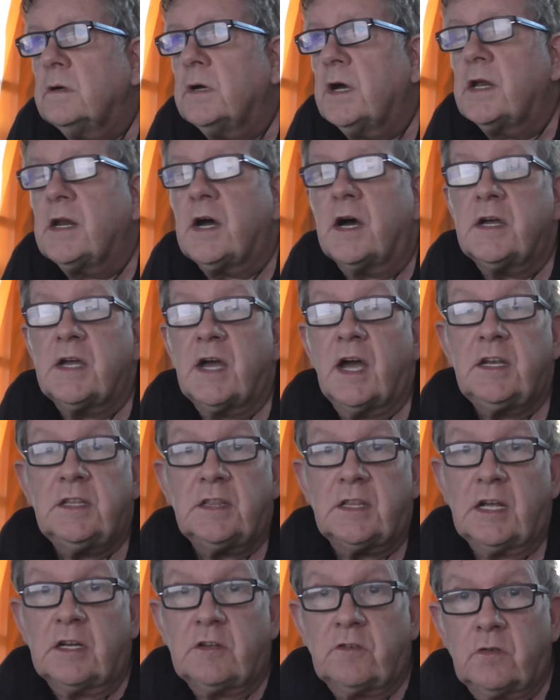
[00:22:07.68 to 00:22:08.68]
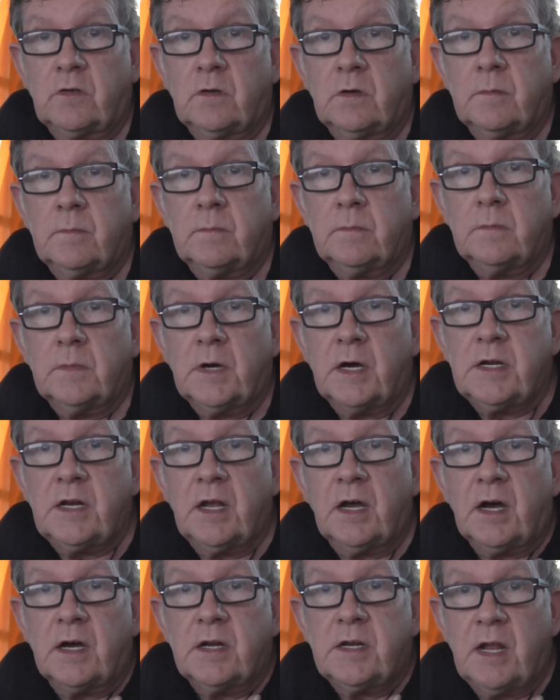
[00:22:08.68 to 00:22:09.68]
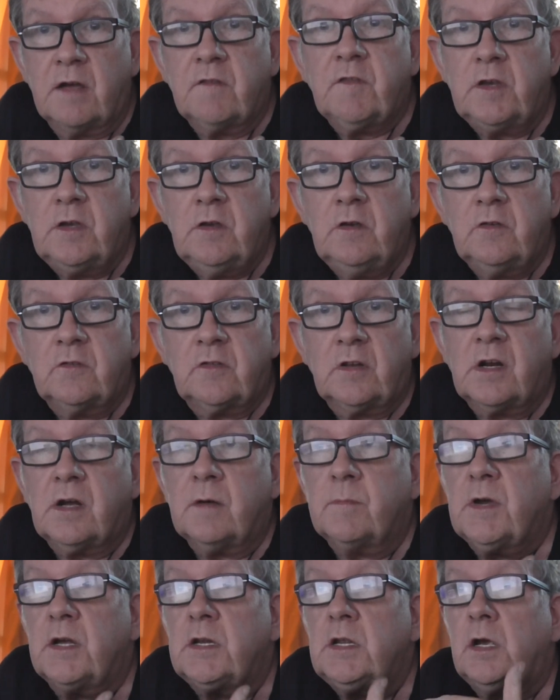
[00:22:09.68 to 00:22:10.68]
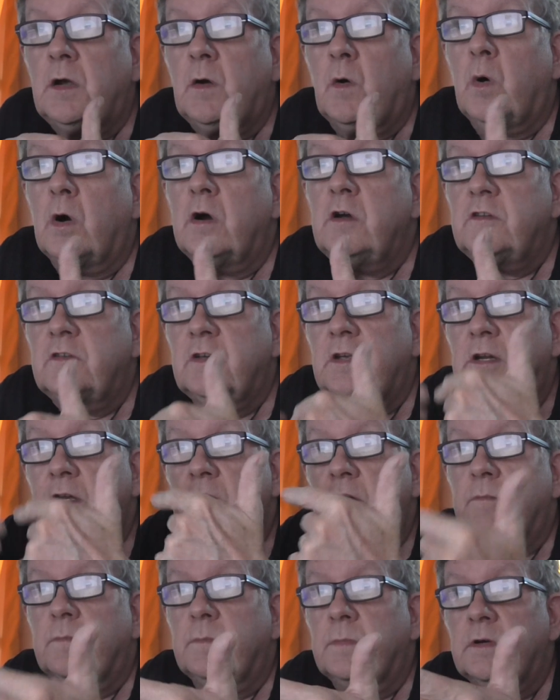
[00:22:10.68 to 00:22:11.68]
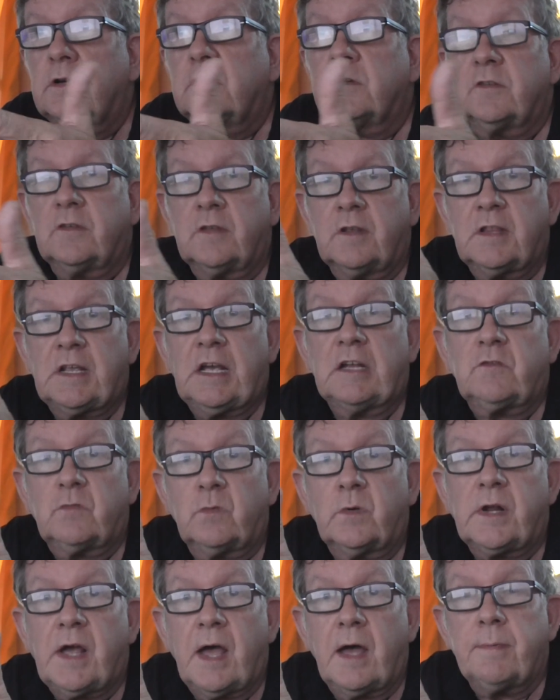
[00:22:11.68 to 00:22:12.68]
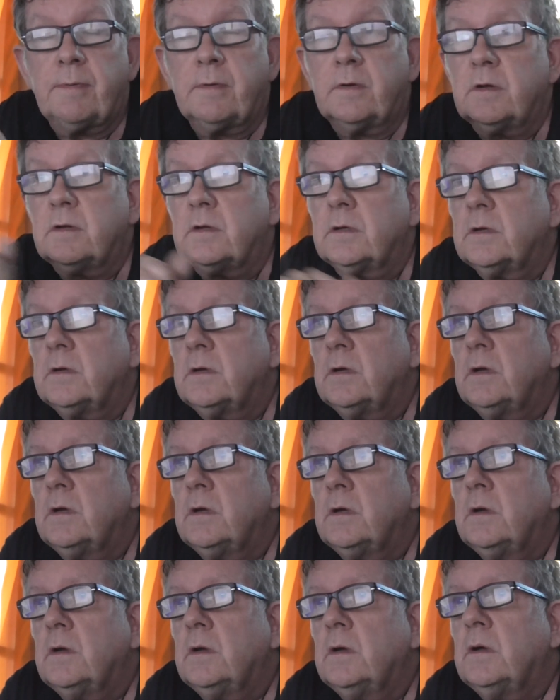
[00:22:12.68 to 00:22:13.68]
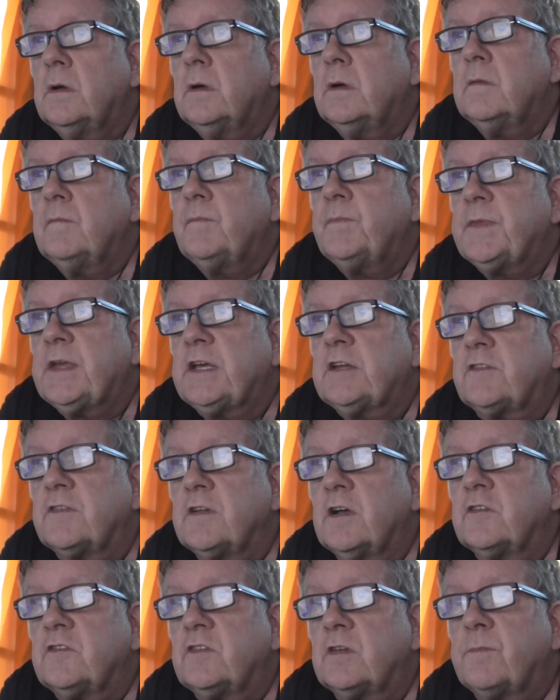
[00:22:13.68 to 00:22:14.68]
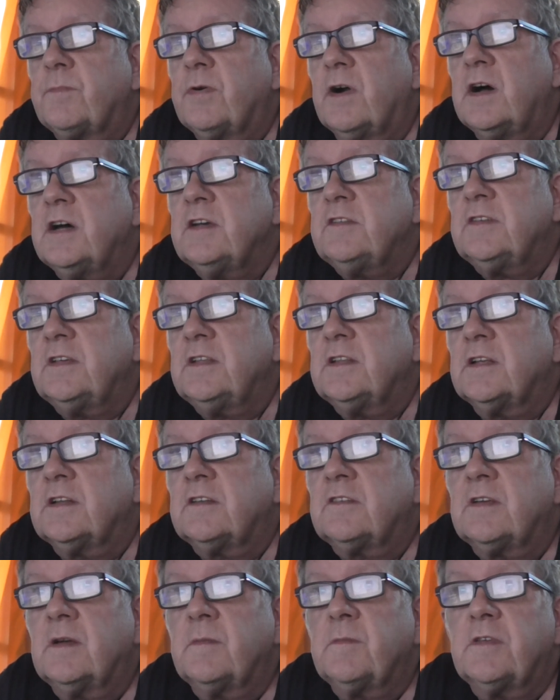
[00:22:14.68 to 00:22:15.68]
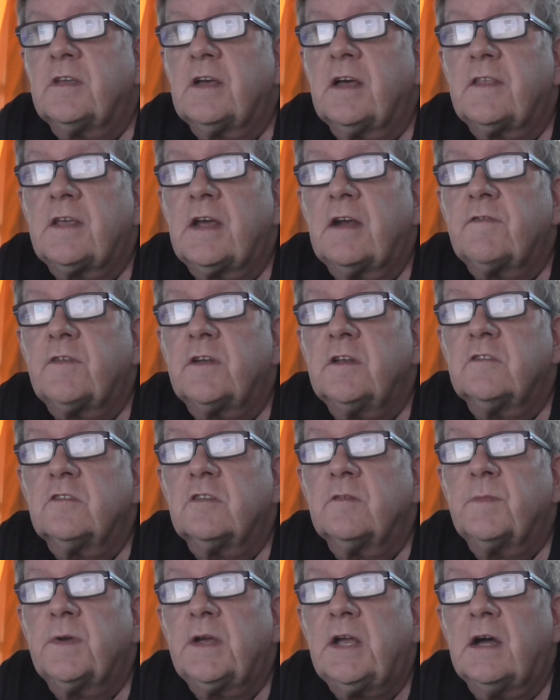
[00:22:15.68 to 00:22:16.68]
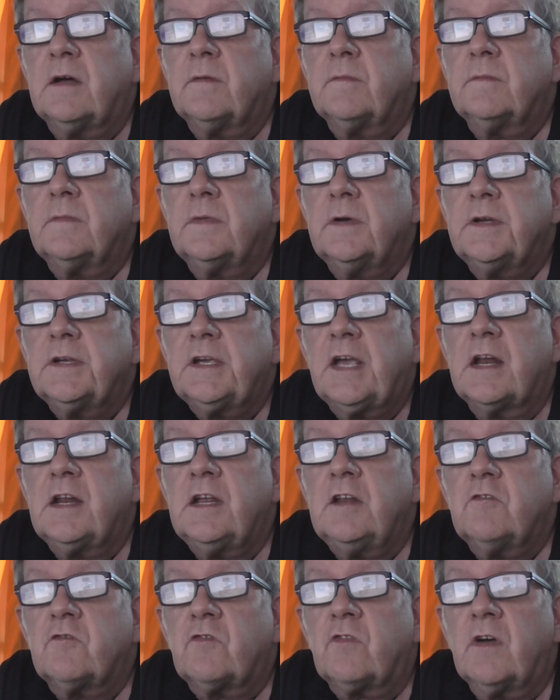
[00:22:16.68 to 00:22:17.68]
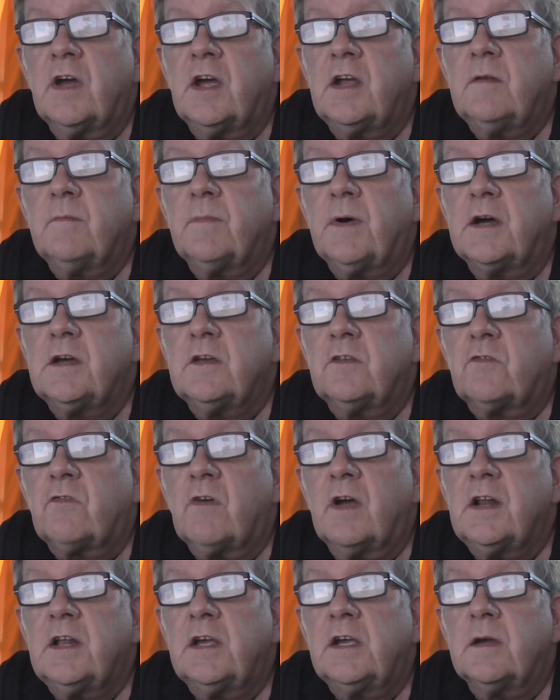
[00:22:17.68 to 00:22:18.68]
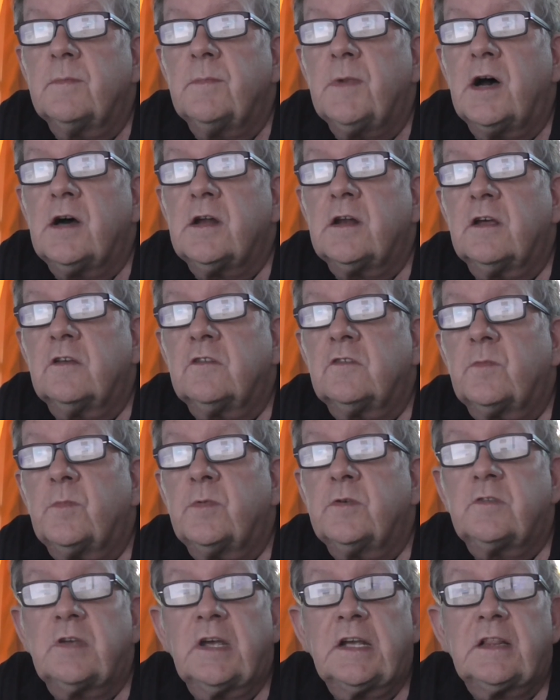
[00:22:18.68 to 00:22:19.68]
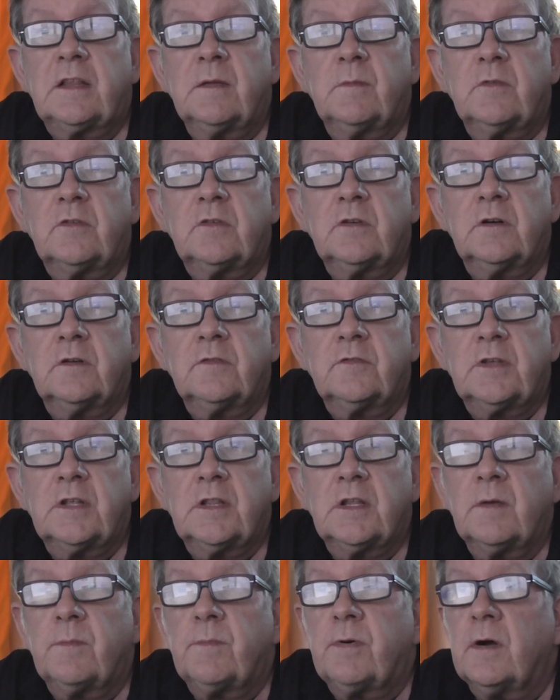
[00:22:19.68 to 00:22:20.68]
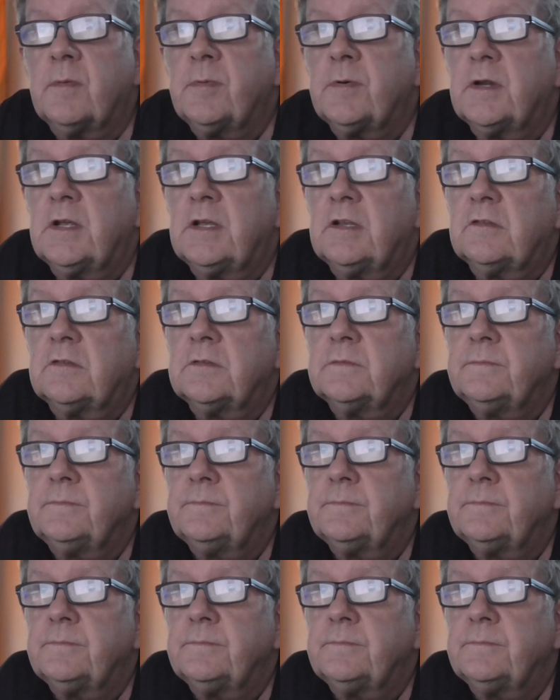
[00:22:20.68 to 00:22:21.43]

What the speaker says: And I hate that term. I never use it. I'm only quoting it because that's what happened. It's not surprising that some South Africans have begun getting trained by Israeli commandos to protect themselves and their properties.